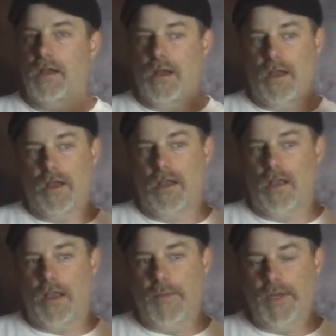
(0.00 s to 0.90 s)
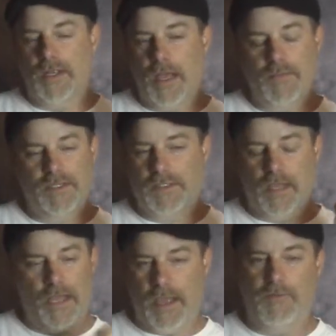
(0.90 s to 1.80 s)
Uh, I'm going to, I'm going to,
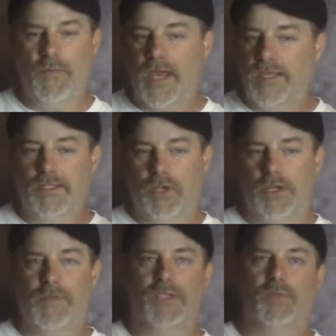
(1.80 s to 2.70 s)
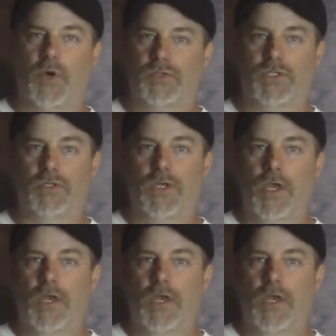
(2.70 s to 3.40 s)
everybody, it's, you're going to be exposed, dude.